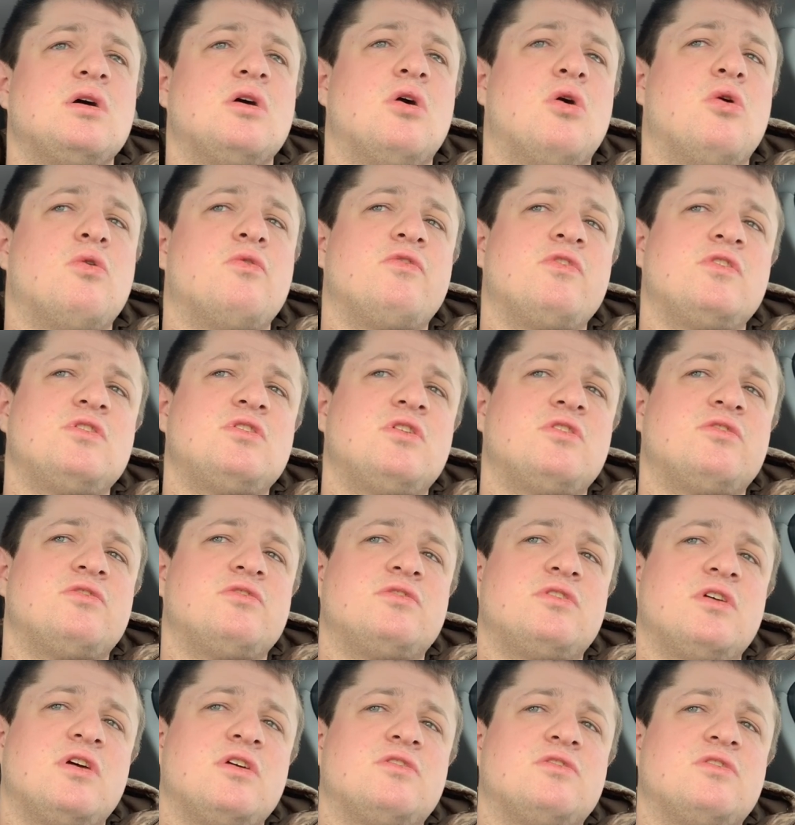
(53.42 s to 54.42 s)
Hopefully it
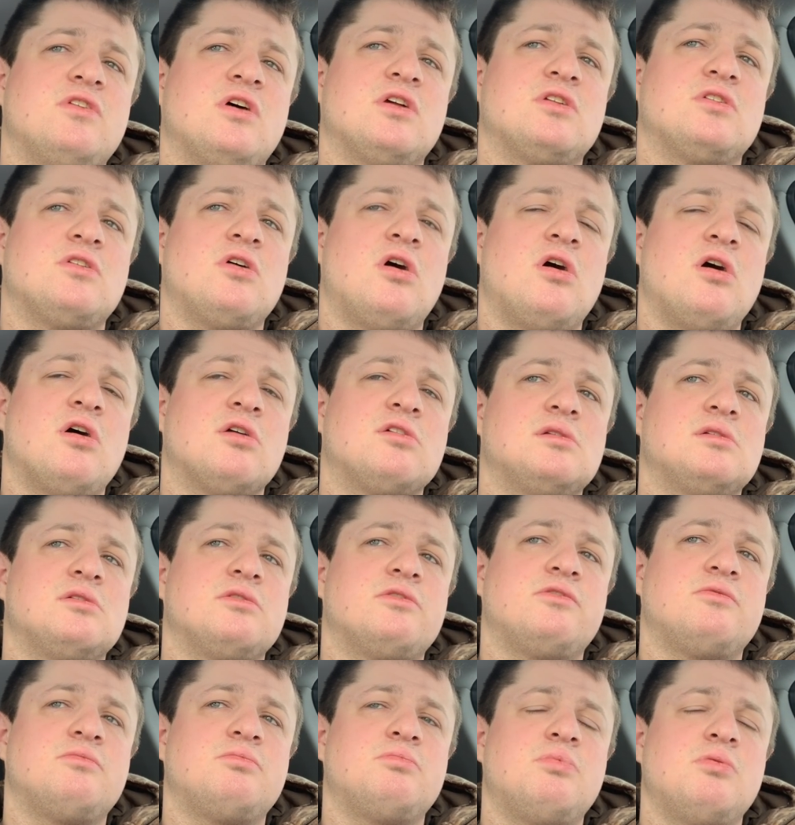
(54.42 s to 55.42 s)
doesn't taste like dog
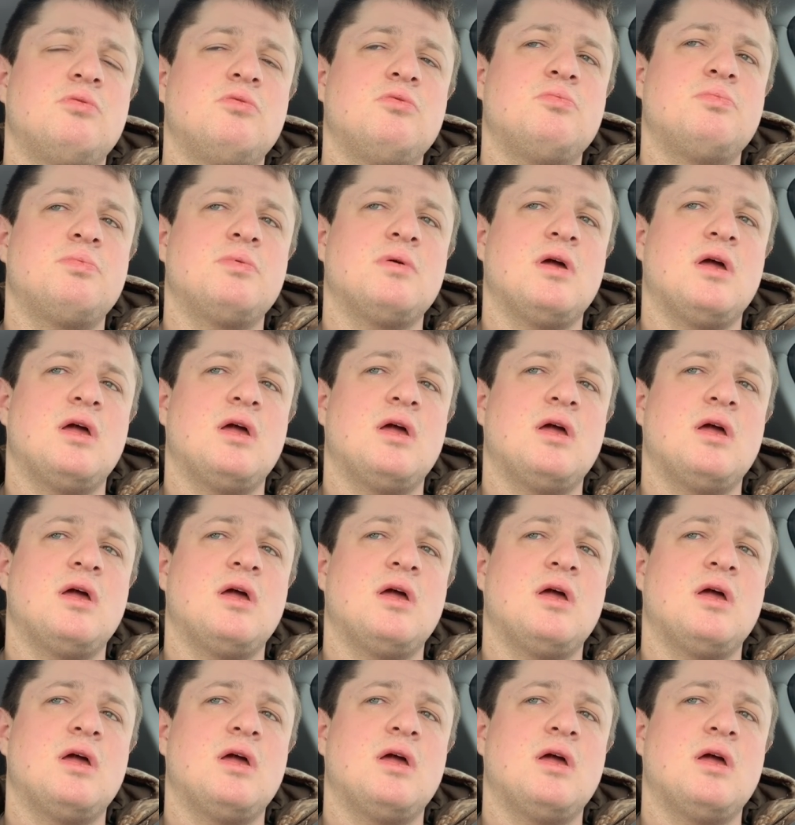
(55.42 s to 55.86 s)
poop,